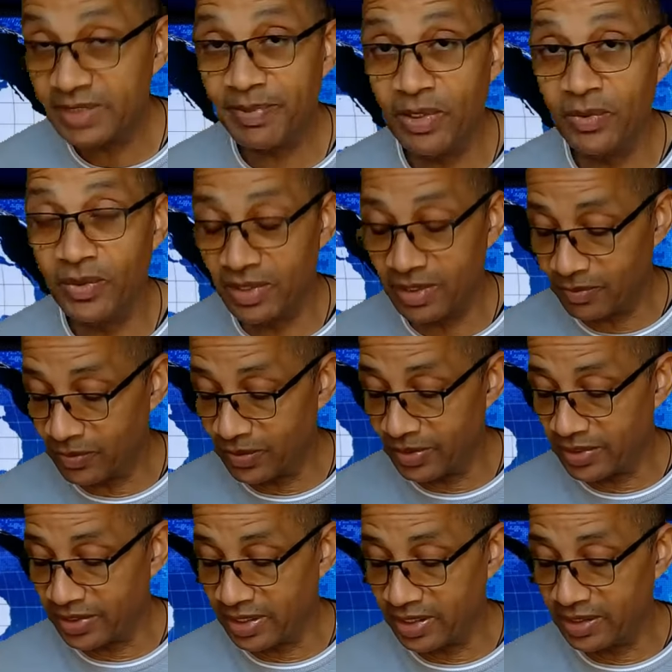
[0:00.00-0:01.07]
Please be
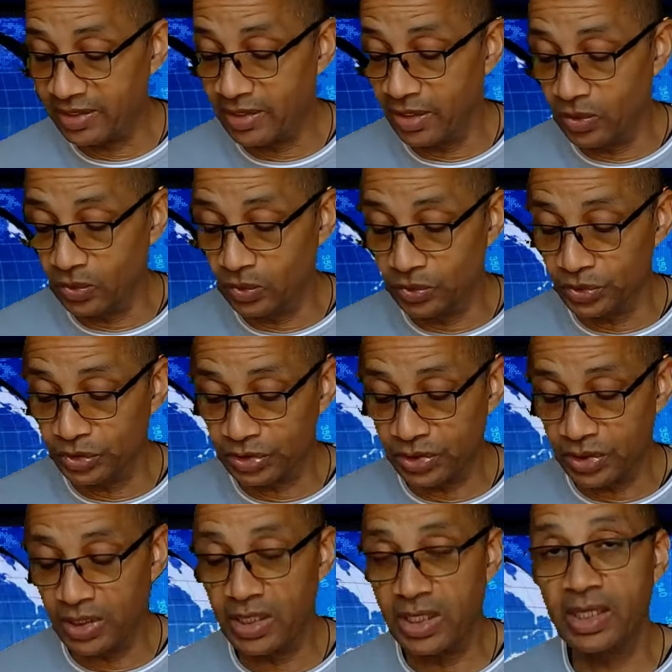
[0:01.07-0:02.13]
with
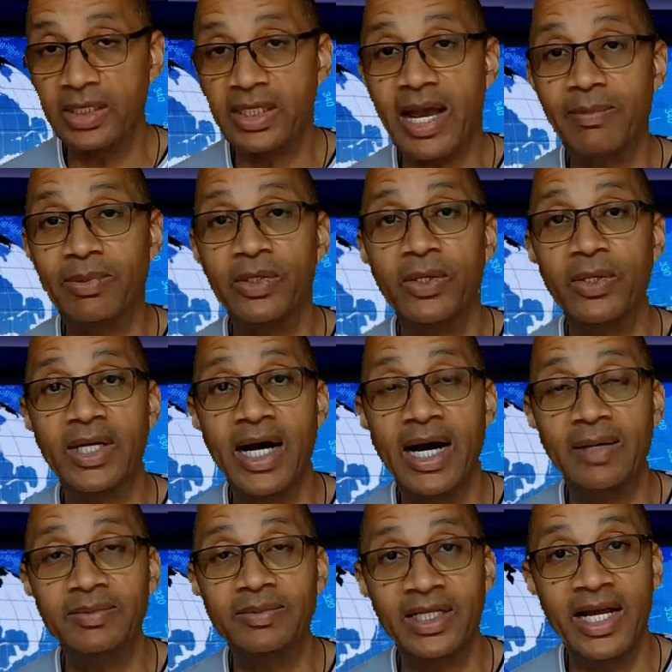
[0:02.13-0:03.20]
those Capitol Hill
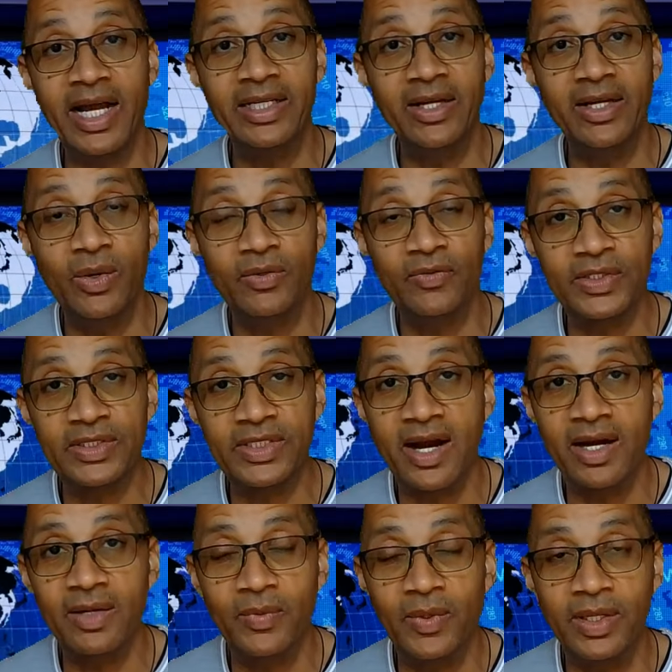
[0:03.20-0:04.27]
cops. And I know a
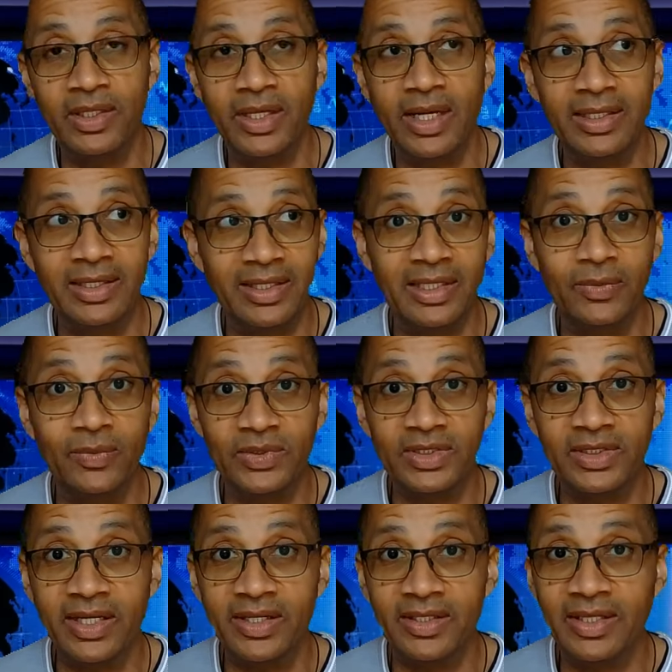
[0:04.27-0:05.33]
retired one, I think,
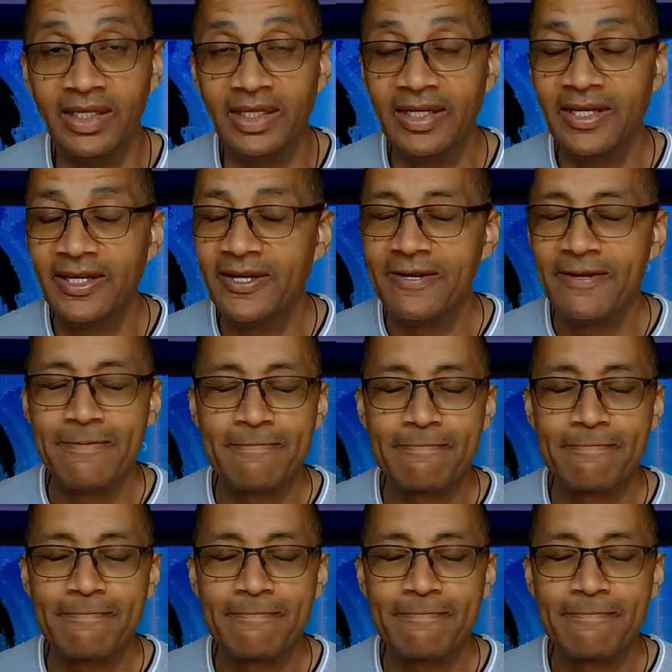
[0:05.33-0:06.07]
was there then.